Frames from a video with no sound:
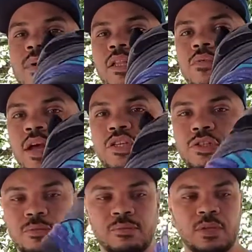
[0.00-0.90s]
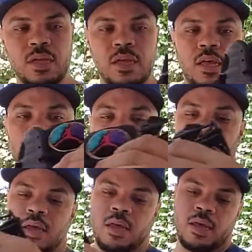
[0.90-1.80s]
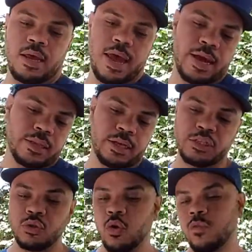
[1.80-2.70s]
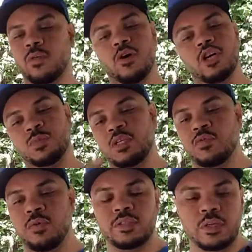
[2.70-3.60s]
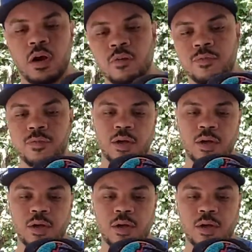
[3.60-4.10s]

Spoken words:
by the right shoe. And condition overall speaks for itself.